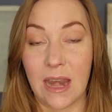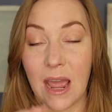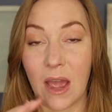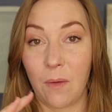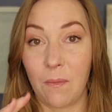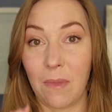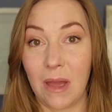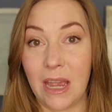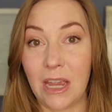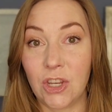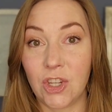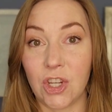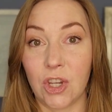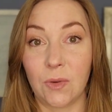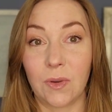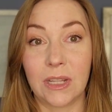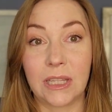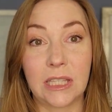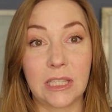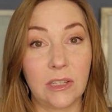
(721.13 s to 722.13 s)
Now, mind
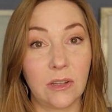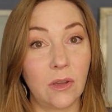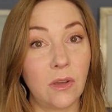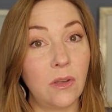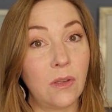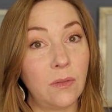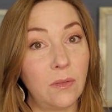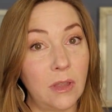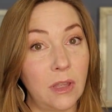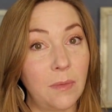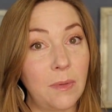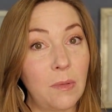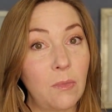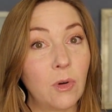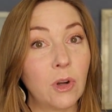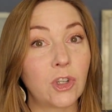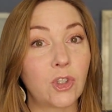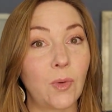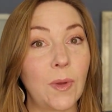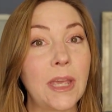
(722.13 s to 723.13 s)
you, it's still a little bit
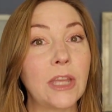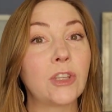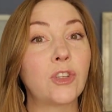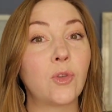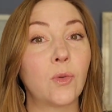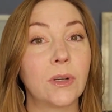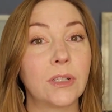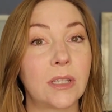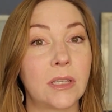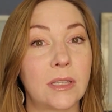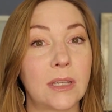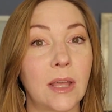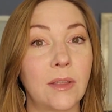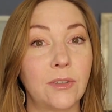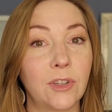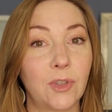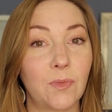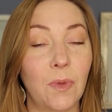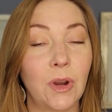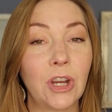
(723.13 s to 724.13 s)
more tweaked towards the
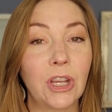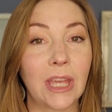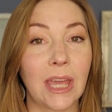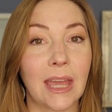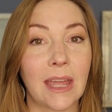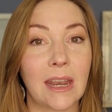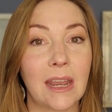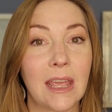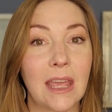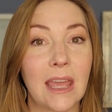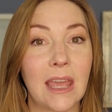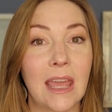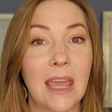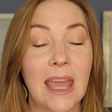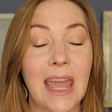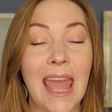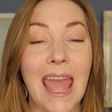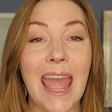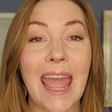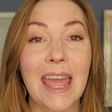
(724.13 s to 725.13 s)
seller's market,
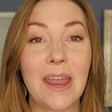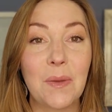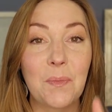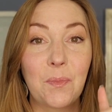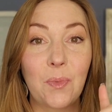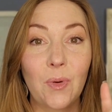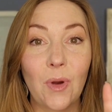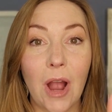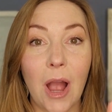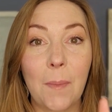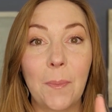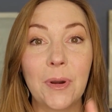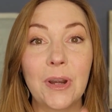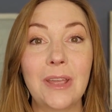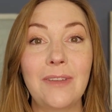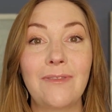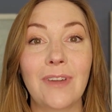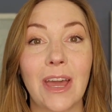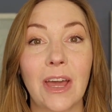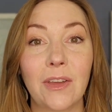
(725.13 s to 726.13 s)
and property
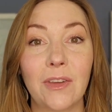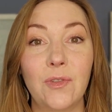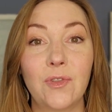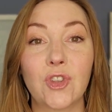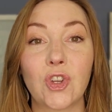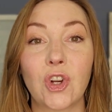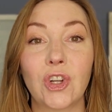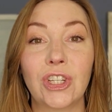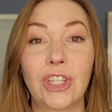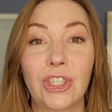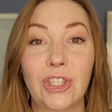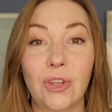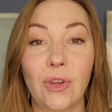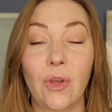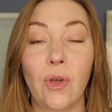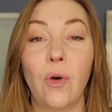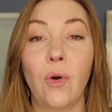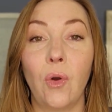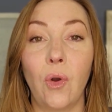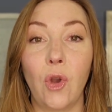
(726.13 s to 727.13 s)
values are
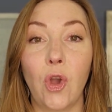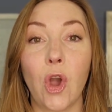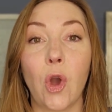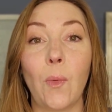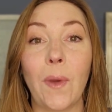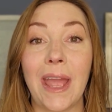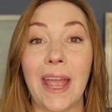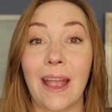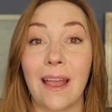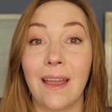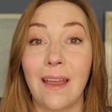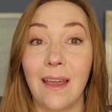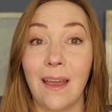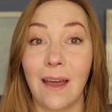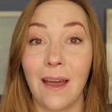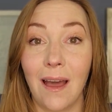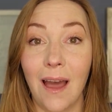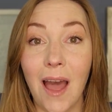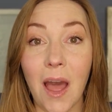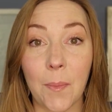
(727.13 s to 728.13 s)
still going
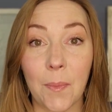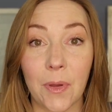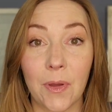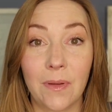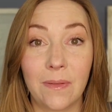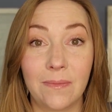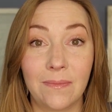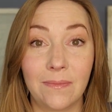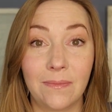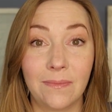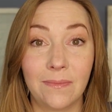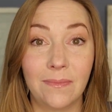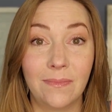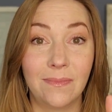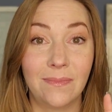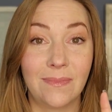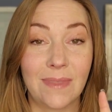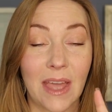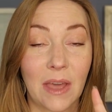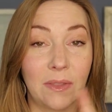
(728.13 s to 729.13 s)
up.
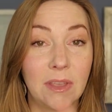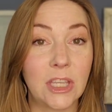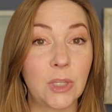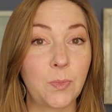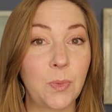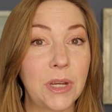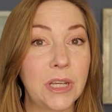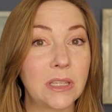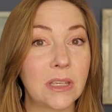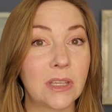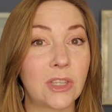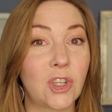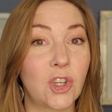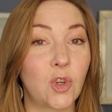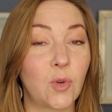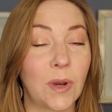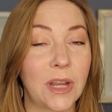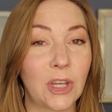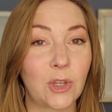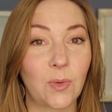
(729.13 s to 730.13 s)
Now, this brings us to
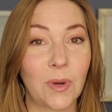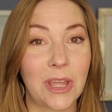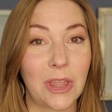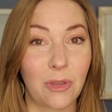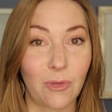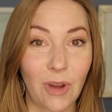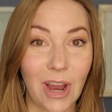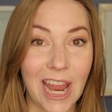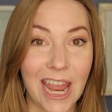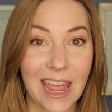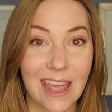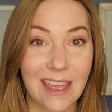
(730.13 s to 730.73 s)
2023.